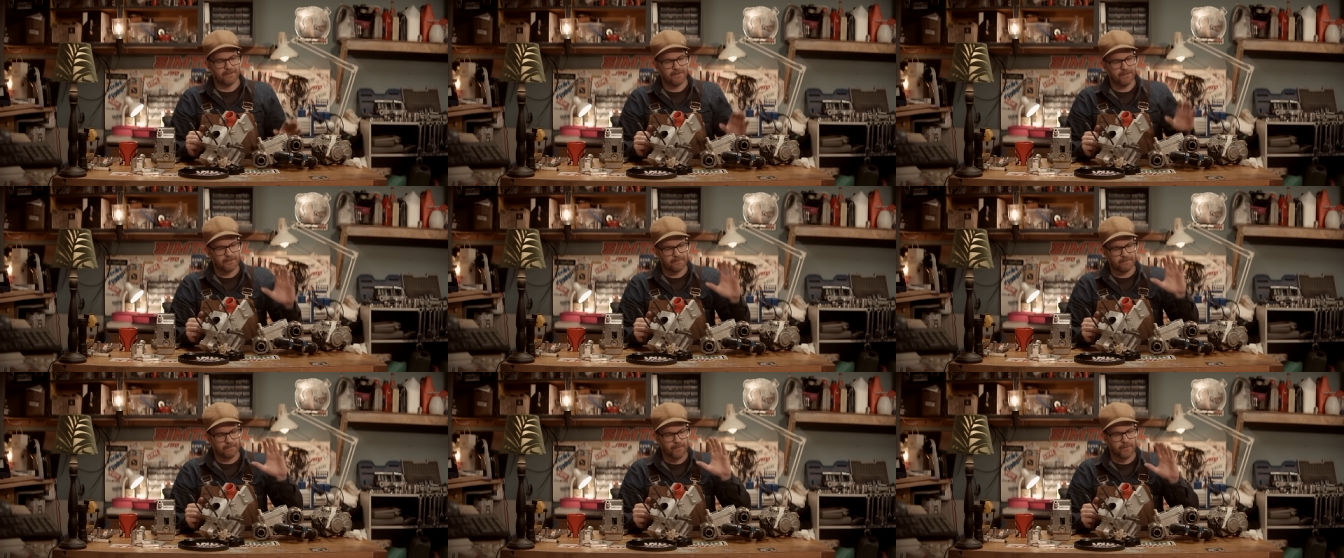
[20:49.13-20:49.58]

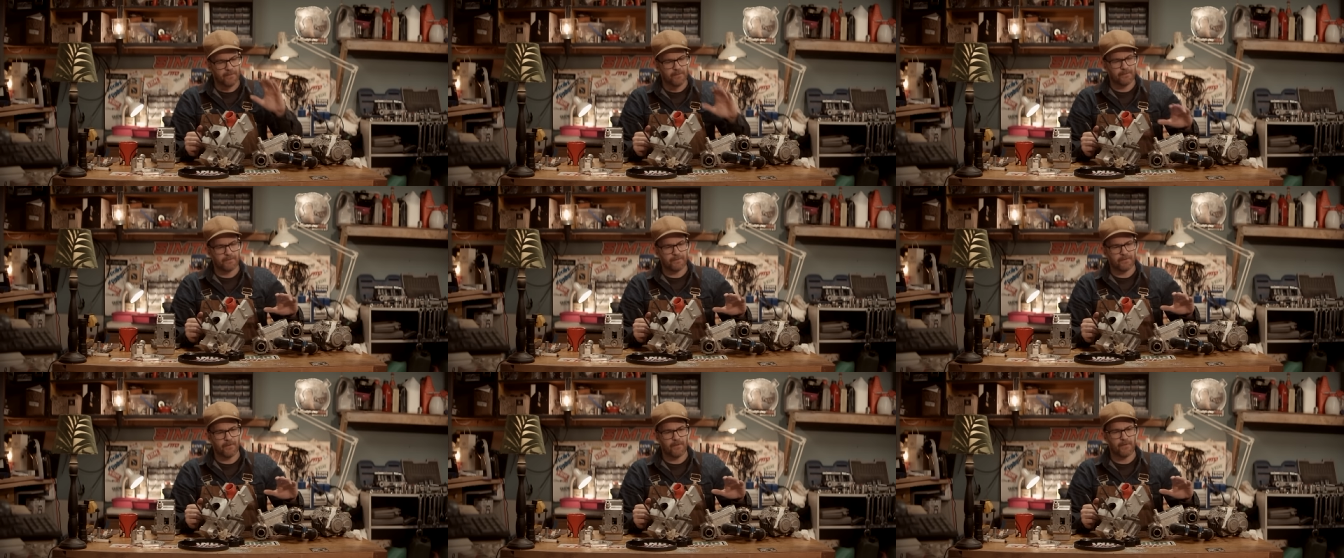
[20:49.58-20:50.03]
just
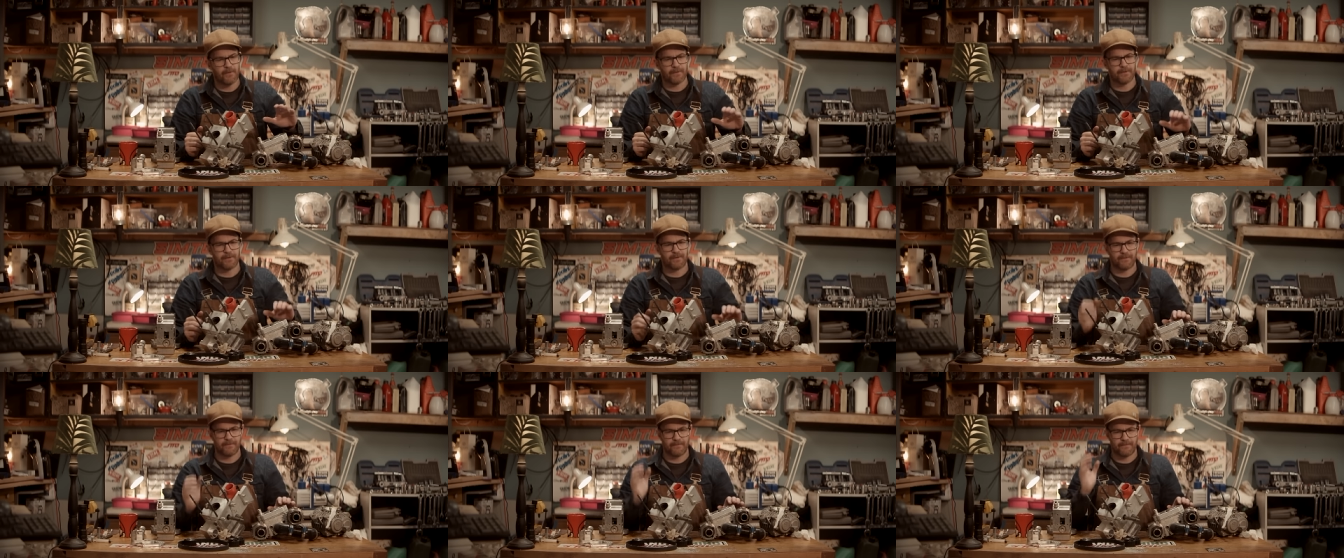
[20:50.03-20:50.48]
brute
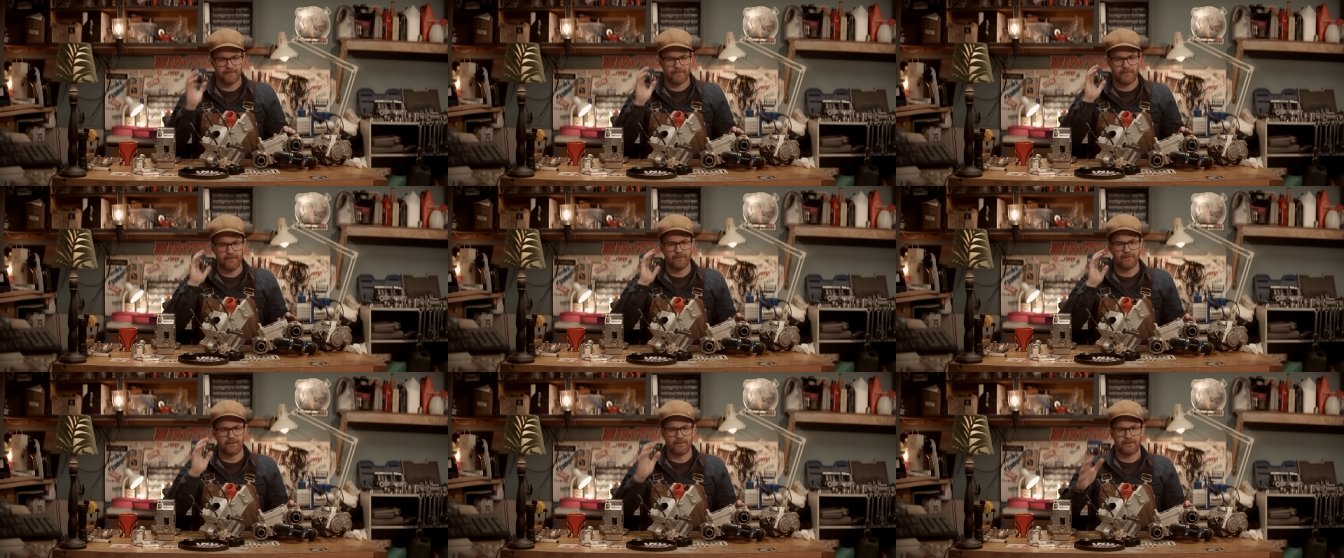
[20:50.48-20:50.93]
force,
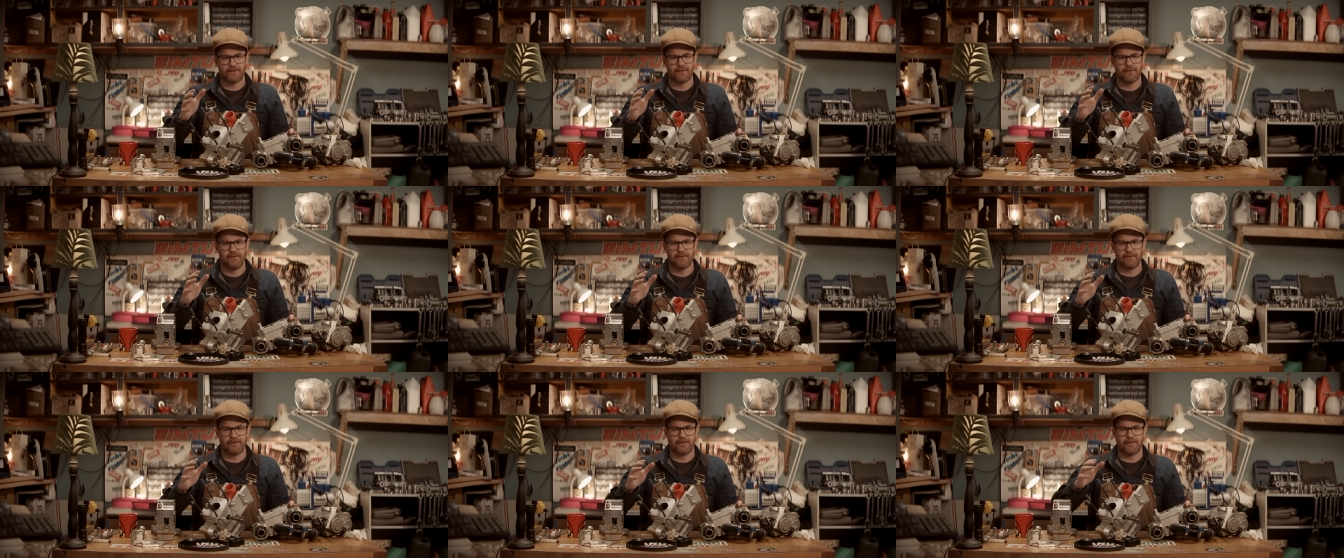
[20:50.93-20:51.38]
fill the
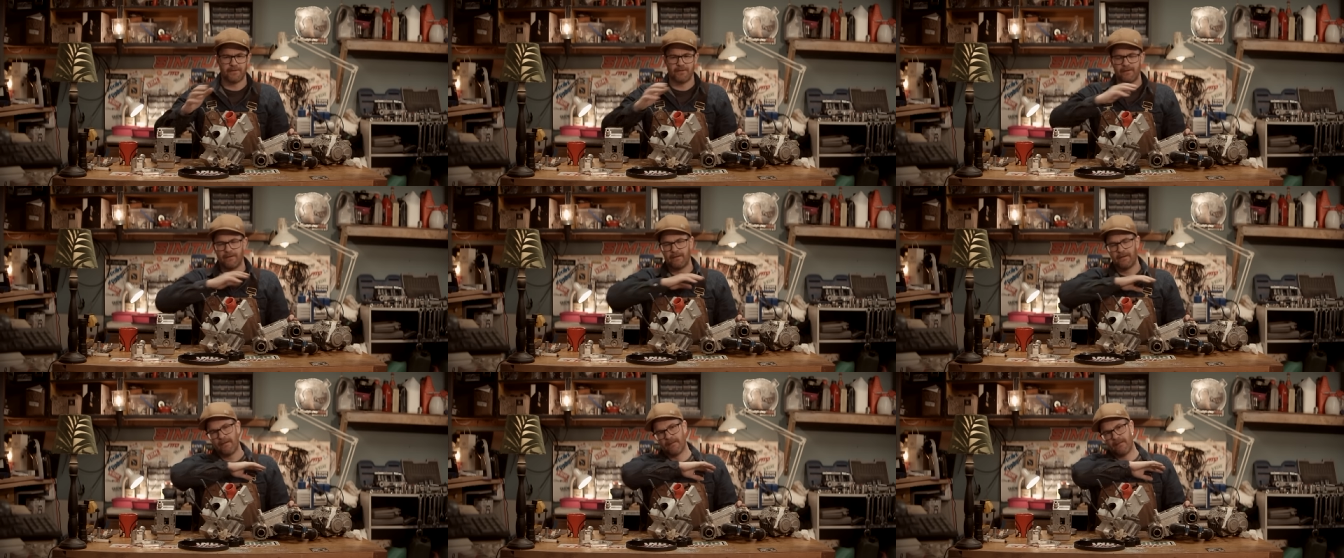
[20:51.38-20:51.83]

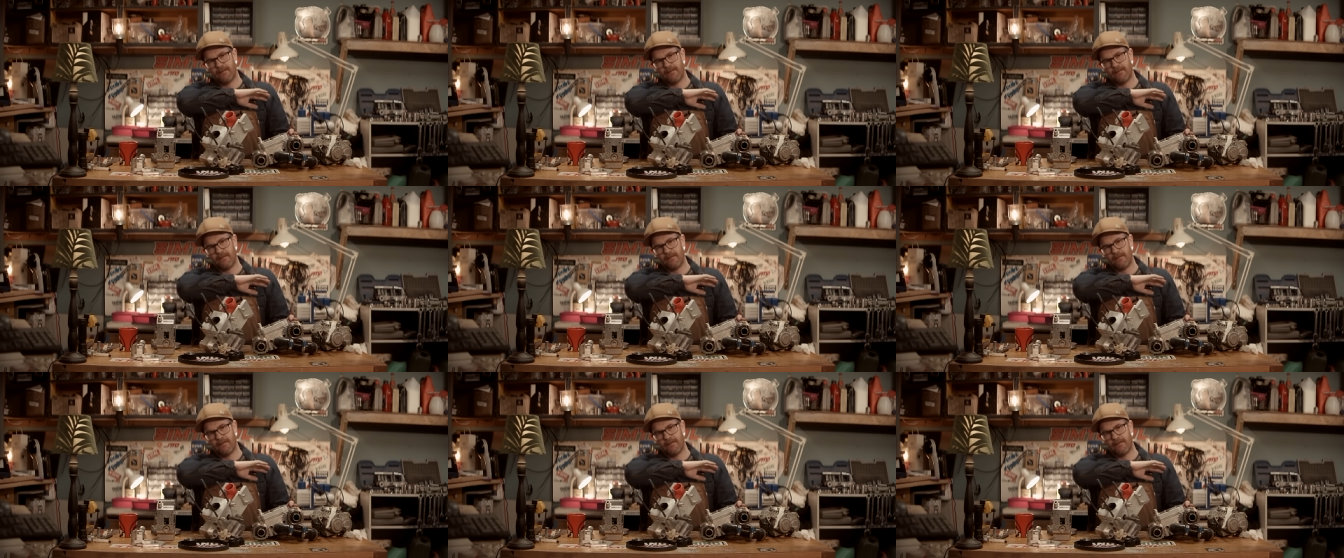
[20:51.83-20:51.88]
cylinder.